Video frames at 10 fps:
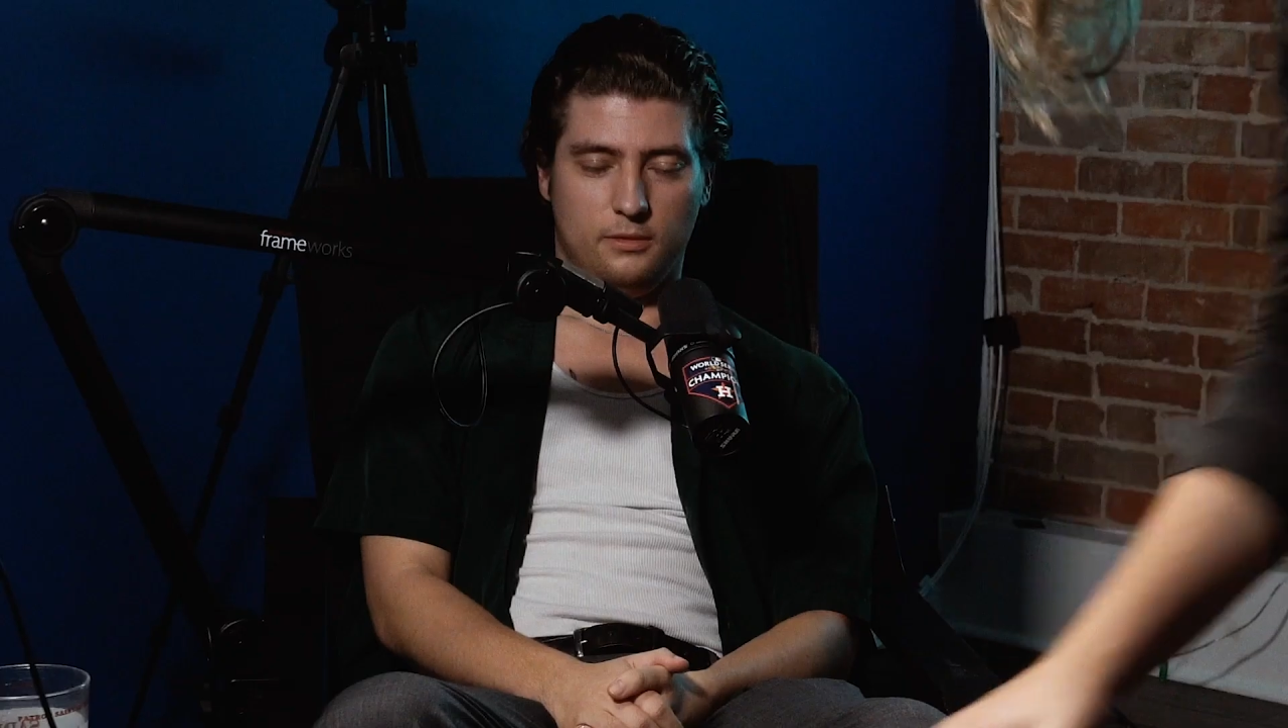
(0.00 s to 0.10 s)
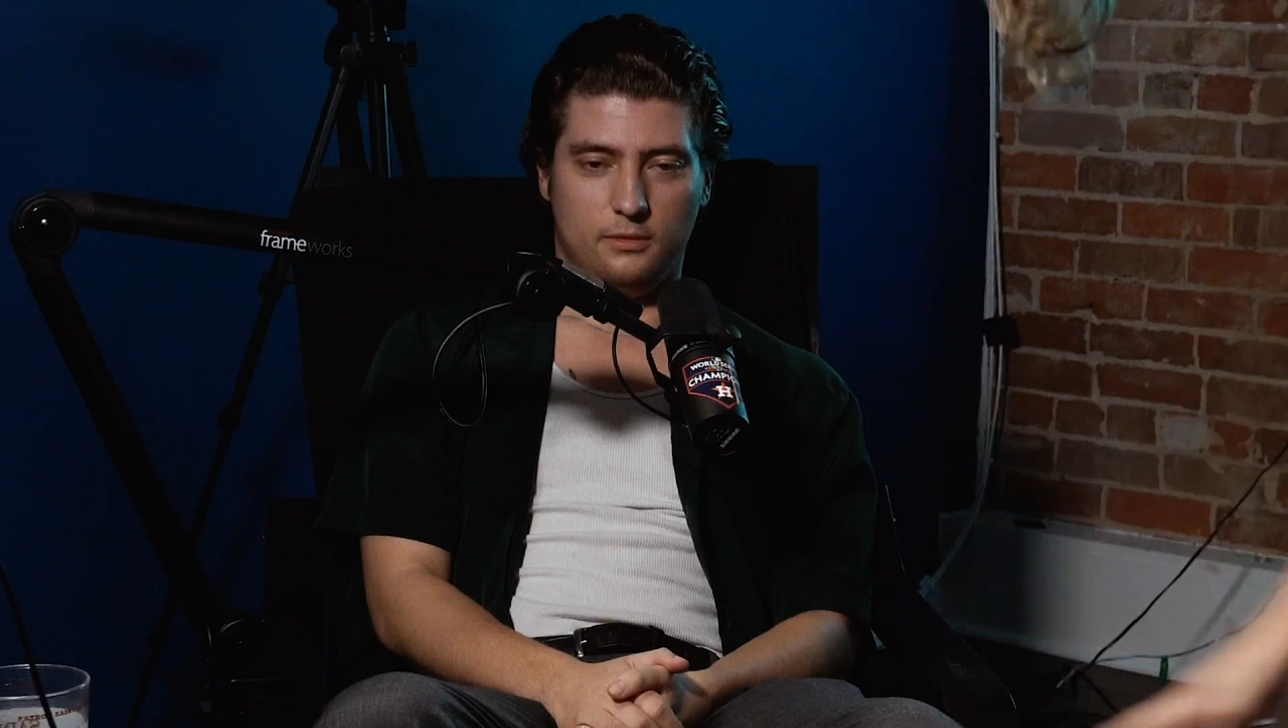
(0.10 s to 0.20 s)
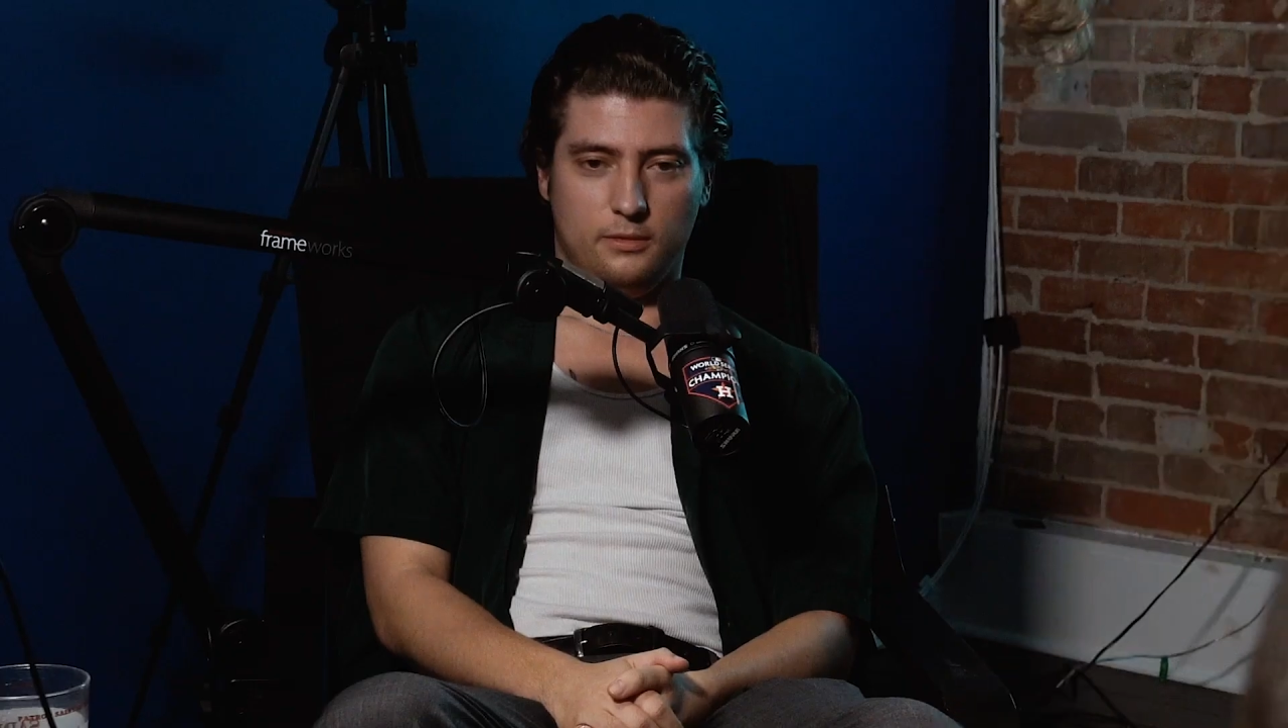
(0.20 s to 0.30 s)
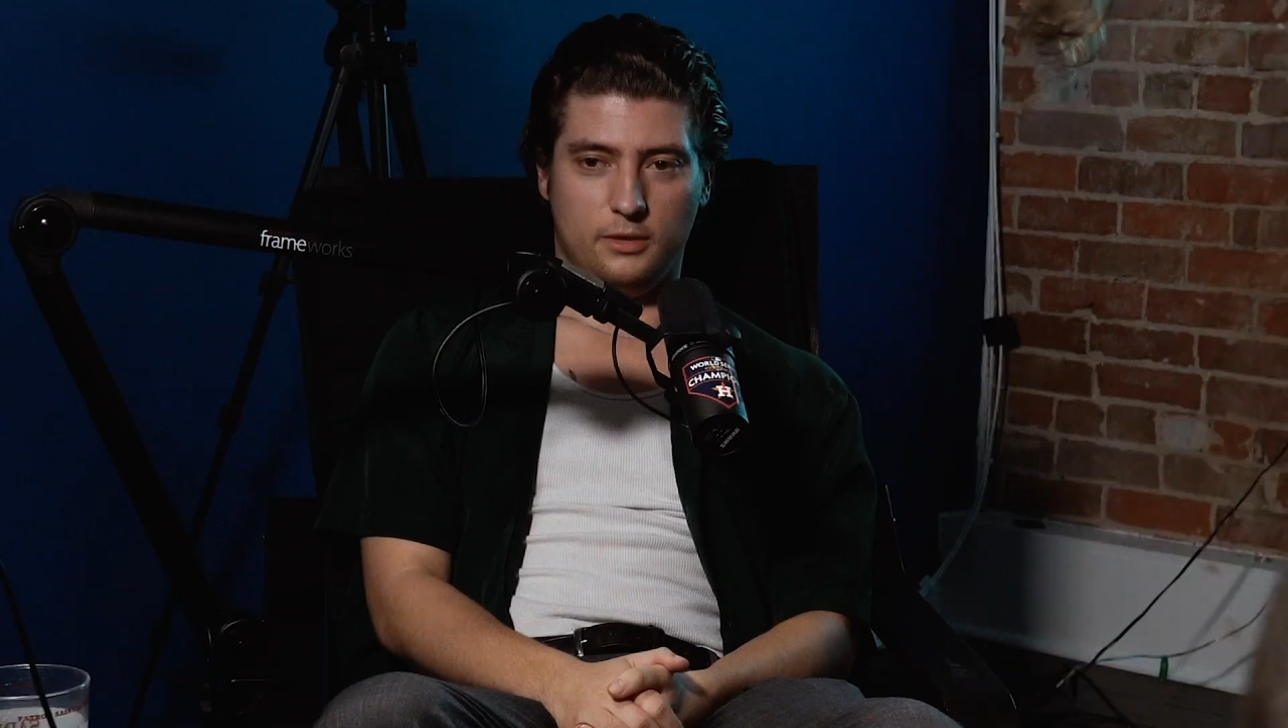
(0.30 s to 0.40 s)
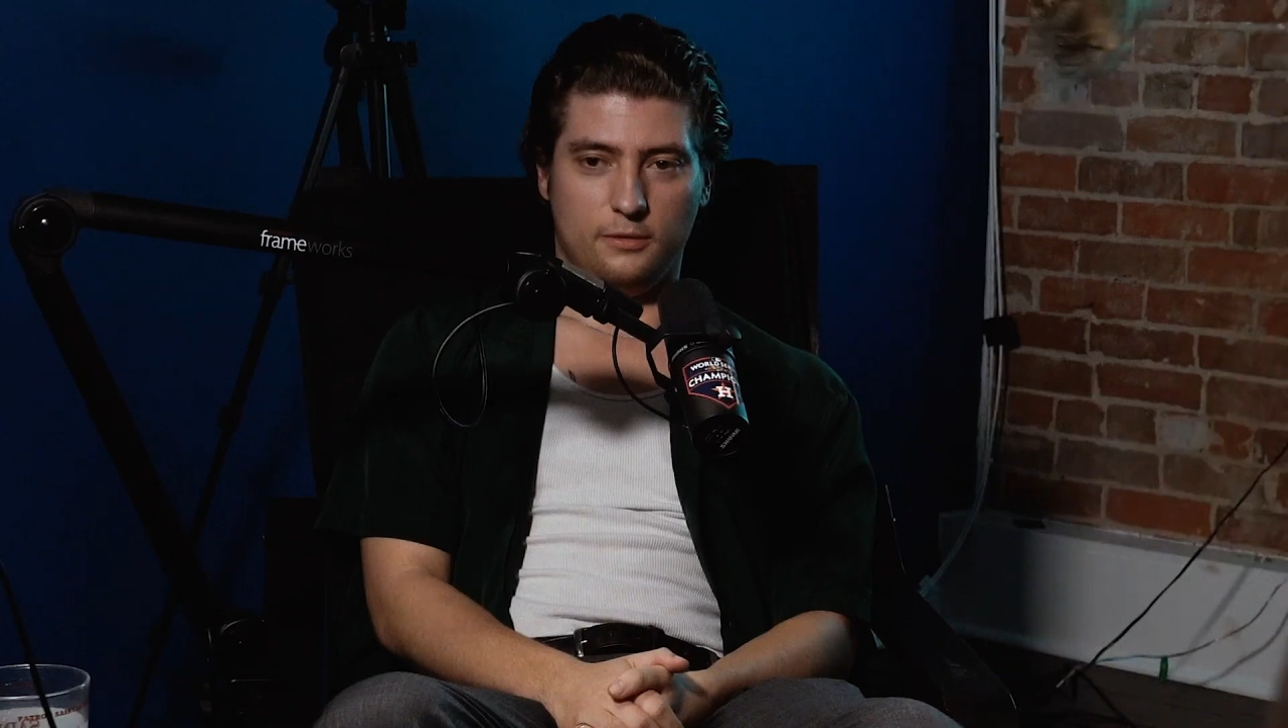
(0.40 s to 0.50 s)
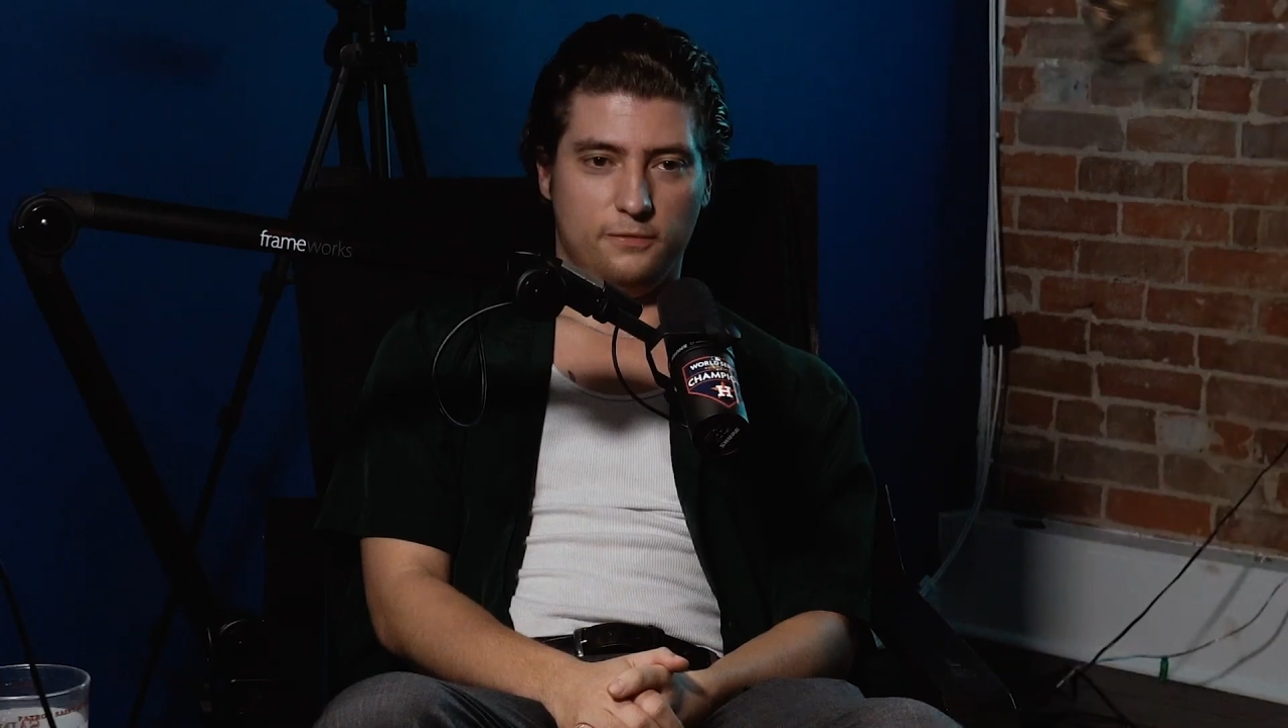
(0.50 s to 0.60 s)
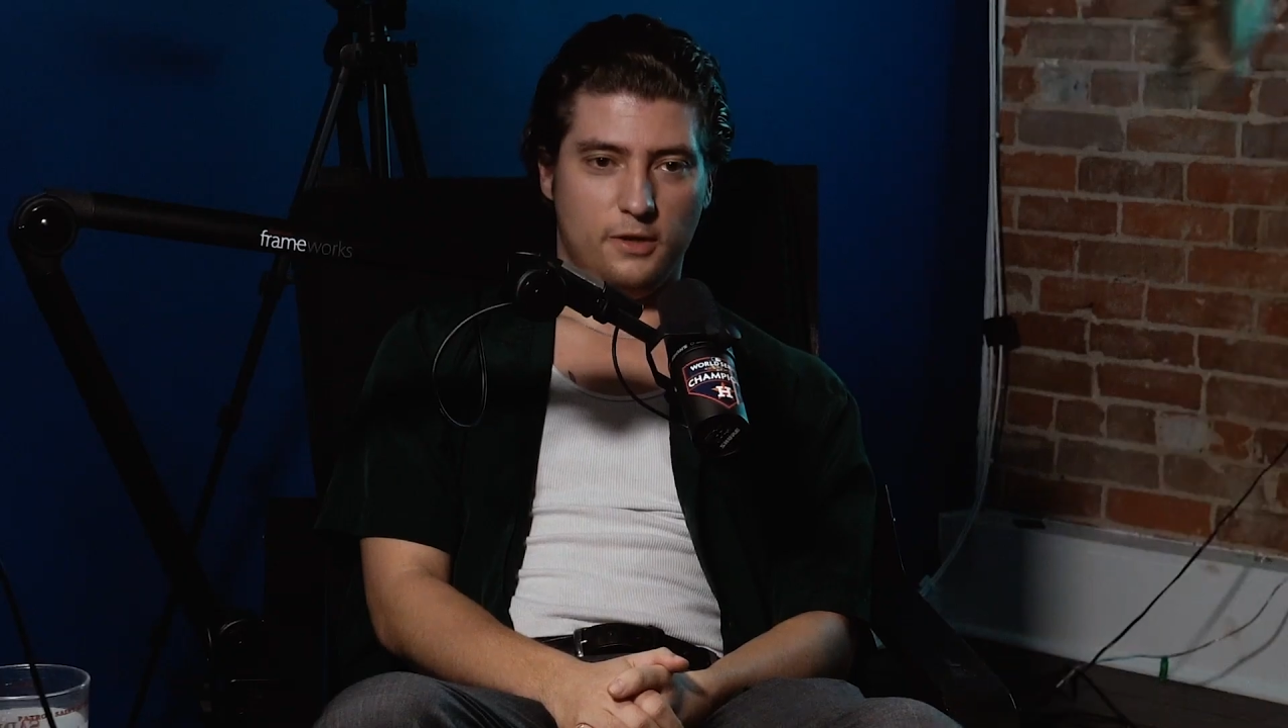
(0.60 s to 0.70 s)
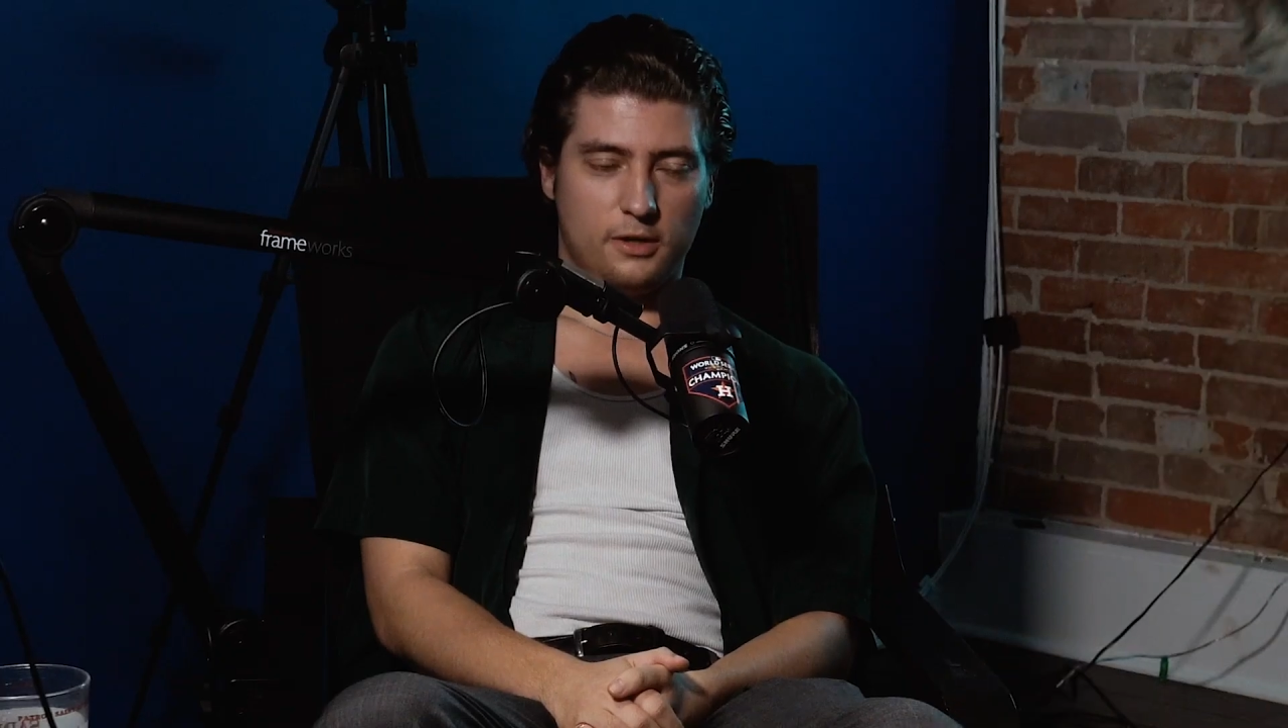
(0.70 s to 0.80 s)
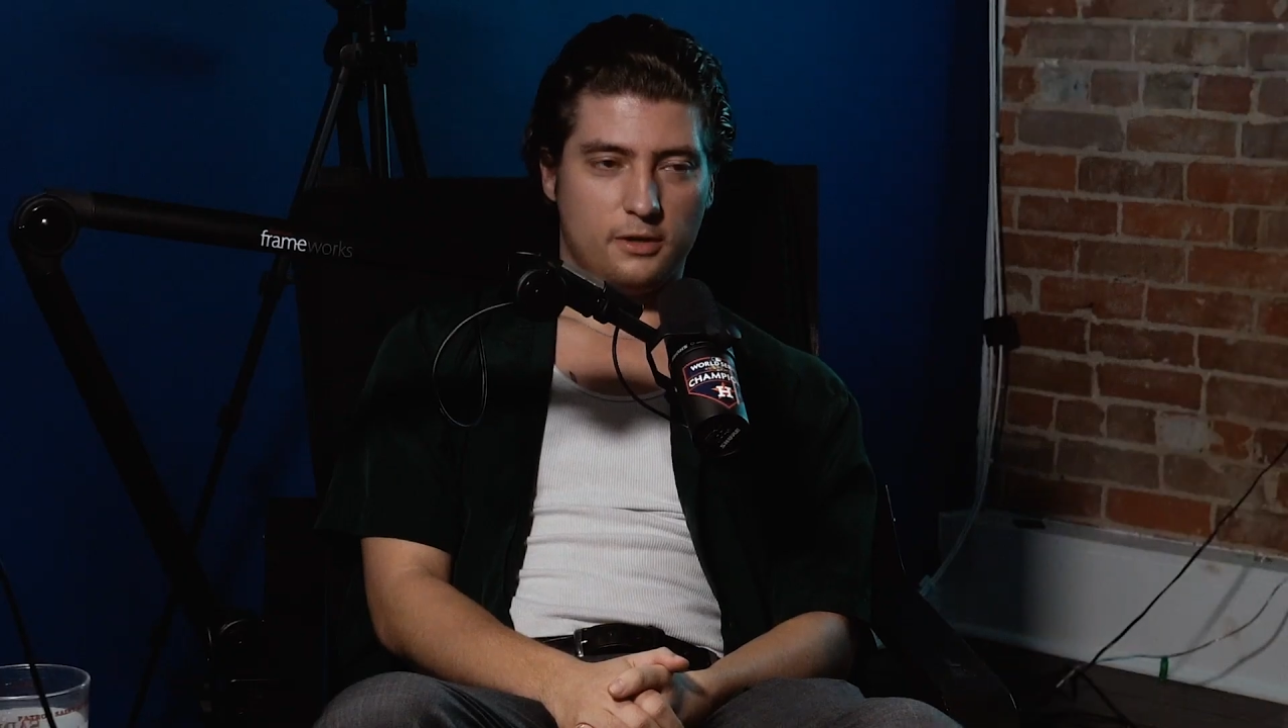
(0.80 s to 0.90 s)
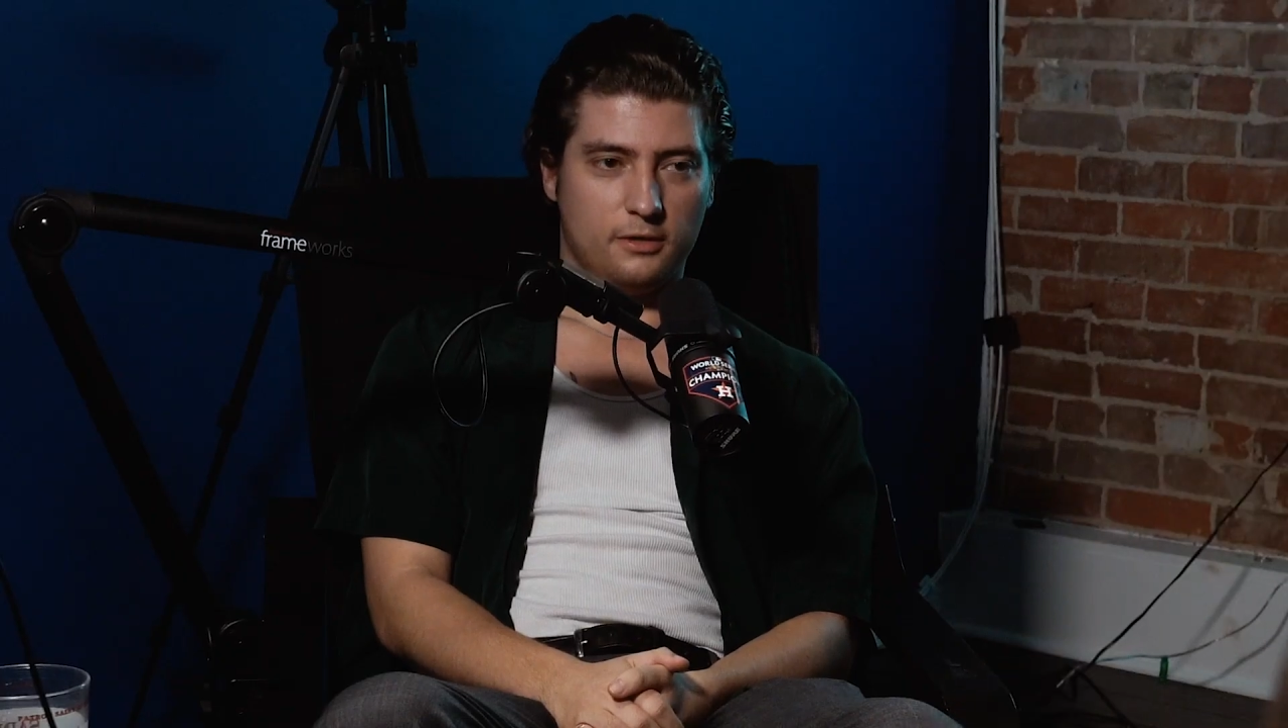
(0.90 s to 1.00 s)
one. What the
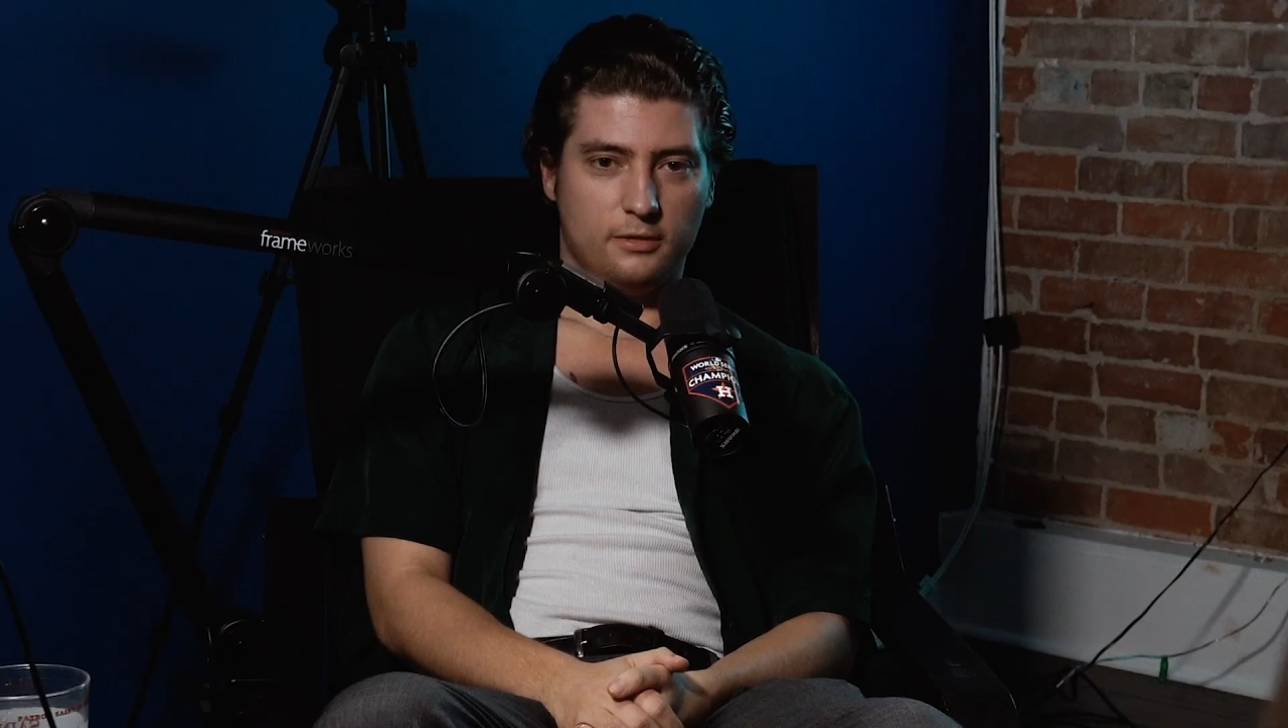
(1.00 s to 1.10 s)
fuck?